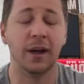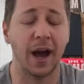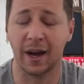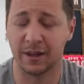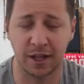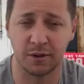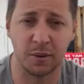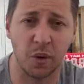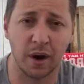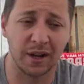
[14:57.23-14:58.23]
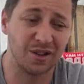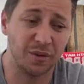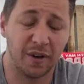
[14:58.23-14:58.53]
and it seems to be working so